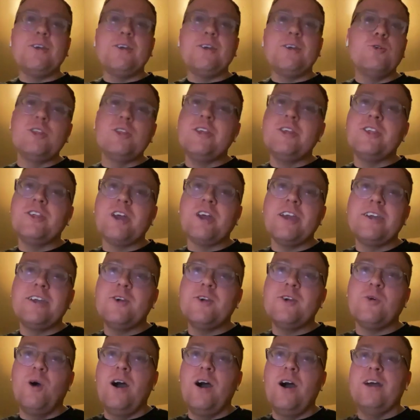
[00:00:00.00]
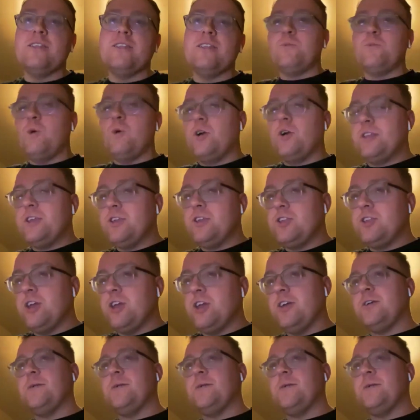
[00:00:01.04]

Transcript: I usually take it quietly. What can I say?